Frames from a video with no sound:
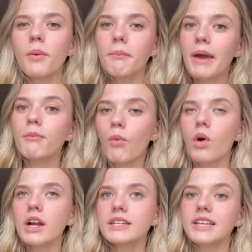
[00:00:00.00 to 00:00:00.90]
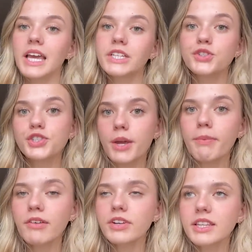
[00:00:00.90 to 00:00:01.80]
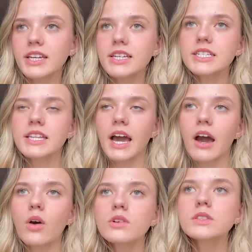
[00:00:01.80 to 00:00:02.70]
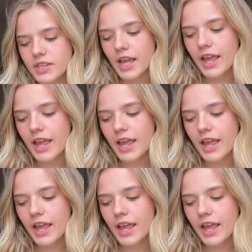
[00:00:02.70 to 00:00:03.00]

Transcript: bit more because I can ship everything to the house